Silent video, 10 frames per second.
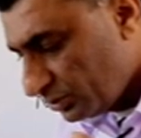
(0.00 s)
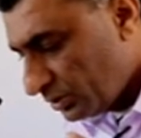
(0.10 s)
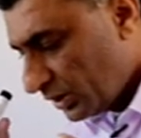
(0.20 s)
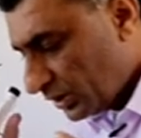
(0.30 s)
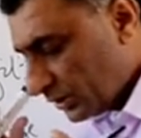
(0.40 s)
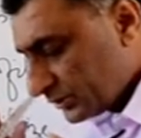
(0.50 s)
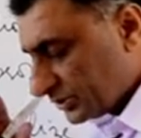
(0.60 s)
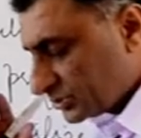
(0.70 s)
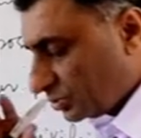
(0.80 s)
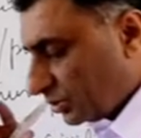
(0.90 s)
Now,
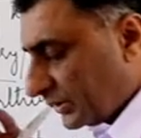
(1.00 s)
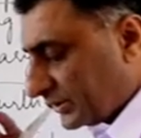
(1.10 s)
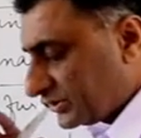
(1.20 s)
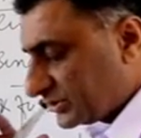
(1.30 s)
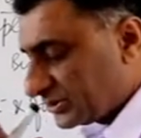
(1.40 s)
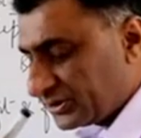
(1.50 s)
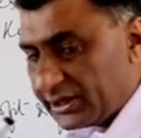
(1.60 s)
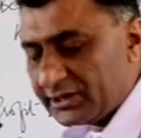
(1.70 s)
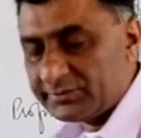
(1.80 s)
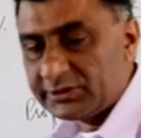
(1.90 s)
this colonization
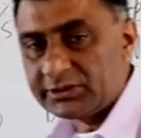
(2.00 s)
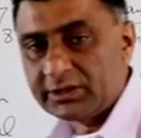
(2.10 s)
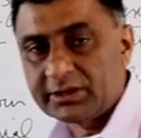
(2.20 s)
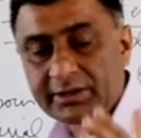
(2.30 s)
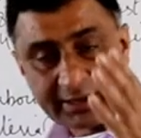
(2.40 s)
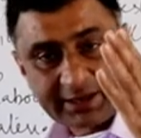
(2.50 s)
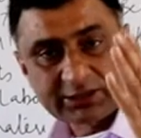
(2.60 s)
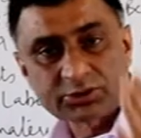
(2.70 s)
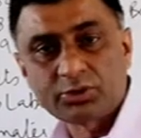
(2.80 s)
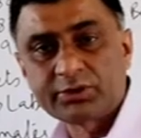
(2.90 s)
can be a
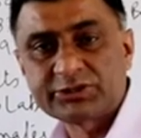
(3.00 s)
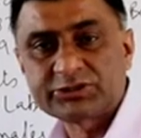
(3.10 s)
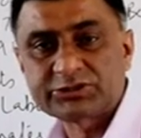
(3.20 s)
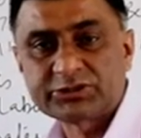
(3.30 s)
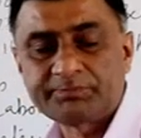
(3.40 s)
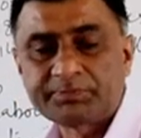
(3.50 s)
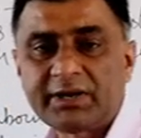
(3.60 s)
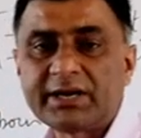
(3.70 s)
direct colonization.